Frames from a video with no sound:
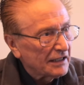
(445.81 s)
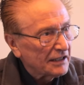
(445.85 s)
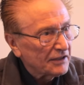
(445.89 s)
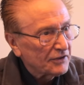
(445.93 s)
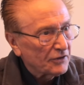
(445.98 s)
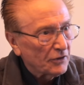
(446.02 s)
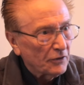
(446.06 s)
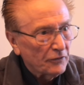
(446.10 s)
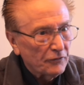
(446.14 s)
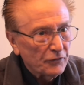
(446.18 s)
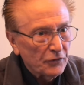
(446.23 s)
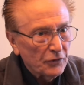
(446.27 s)

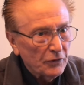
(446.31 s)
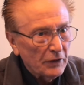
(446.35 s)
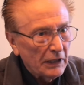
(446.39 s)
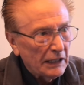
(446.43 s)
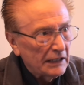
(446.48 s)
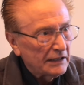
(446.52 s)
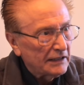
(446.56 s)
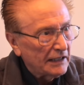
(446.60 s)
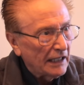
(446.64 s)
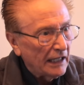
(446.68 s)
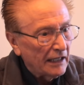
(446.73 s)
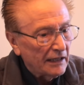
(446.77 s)
So if you
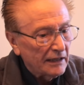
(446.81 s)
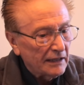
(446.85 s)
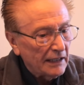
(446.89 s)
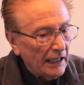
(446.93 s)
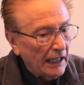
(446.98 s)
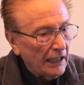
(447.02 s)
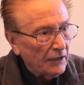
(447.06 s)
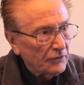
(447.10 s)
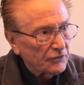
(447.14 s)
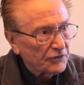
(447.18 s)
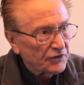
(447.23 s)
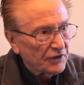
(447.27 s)
had
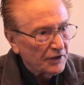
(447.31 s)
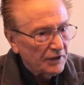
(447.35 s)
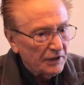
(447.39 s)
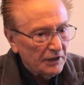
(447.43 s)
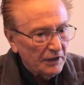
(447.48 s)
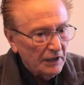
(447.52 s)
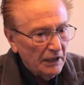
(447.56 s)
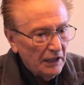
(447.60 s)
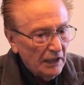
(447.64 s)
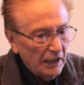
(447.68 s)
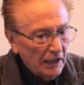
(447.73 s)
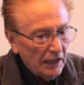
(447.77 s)
10,000
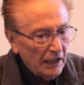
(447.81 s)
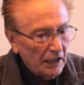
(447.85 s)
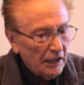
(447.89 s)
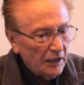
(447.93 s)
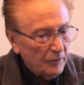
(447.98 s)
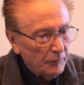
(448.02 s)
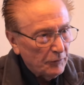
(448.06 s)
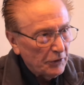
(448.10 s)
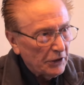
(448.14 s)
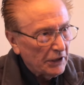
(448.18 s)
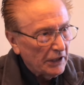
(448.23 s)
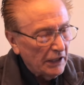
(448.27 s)
in
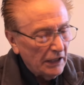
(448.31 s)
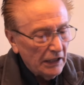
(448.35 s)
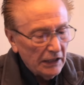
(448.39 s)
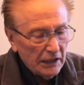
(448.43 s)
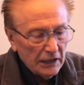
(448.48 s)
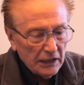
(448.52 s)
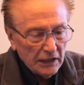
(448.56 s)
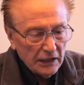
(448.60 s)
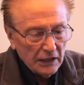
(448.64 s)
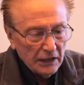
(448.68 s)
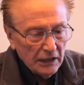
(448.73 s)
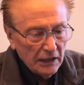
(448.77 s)
the
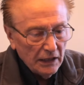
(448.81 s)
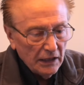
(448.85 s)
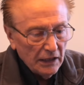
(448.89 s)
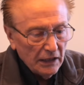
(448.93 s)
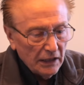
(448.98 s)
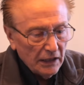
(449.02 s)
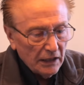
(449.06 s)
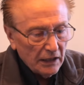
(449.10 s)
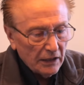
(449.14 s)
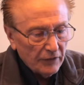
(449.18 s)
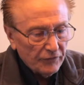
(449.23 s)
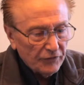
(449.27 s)
beginning
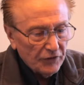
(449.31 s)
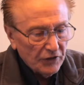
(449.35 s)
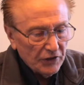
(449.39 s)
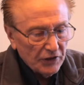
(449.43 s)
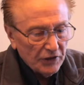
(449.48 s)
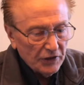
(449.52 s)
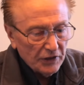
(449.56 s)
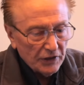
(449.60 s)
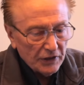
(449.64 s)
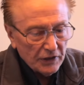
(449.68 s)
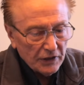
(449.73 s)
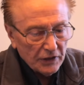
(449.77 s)
of the
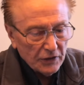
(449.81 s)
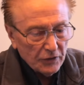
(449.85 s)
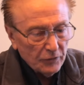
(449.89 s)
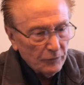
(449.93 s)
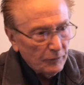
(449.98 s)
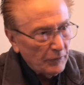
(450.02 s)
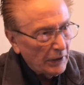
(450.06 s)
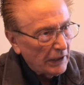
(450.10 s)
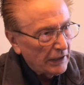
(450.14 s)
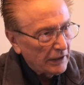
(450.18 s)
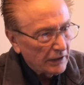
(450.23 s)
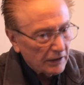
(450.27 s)
year, you
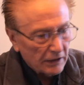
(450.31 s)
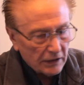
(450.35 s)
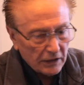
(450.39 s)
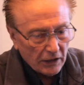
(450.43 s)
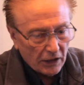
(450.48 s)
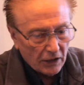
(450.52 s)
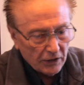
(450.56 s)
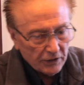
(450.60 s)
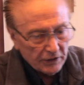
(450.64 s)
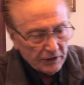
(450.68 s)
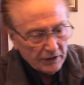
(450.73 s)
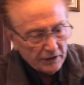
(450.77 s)
might have
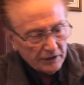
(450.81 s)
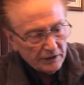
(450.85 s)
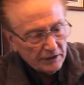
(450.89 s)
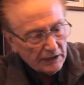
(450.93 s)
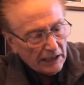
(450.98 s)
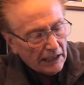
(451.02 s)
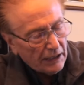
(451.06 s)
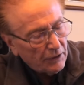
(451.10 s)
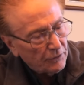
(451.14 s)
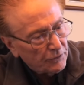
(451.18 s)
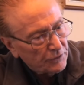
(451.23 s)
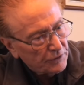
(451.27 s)
gone
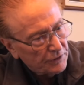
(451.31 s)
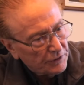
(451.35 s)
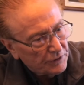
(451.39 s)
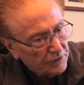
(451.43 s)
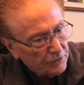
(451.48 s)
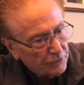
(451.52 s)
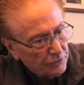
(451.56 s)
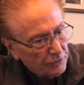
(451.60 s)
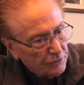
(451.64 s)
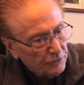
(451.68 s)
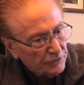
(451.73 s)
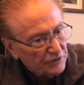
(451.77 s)
down
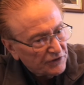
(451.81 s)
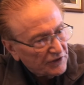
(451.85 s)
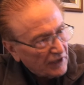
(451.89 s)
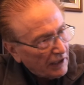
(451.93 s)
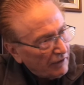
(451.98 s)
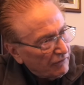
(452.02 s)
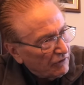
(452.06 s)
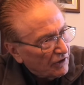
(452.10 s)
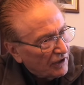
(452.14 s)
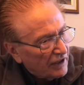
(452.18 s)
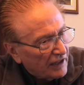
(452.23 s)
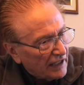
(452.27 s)
to
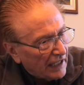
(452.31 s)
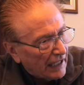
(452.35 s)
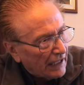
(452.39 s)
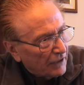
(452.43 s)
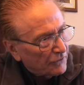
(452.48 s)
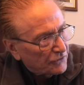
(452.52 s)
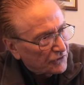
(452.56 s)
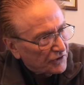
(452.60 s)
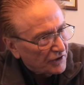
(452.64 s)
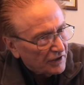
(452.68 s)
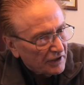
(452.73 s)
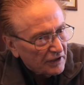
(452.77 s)

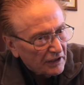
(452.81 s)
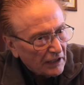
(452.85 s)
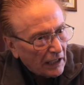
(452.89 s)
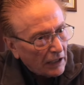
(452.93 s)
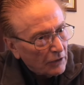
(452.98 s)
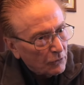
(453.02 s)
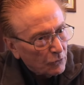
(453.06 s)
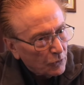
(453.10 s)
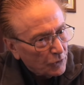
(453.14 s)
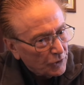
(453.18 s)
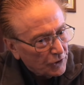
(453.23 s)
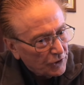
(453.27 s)
7,000.
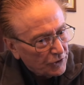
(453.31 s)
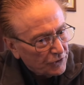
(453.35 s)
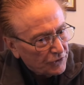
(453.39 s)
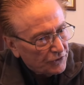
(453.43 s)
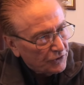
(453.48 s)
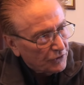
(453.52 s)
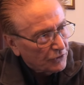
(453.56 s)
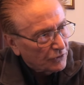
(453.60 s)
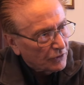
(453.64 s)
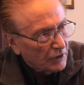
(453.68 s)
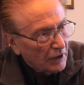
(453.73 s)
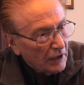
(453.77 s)
Then what
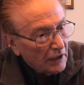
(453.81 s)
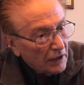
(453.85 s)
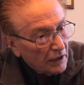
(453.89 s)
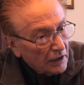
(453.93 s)
do?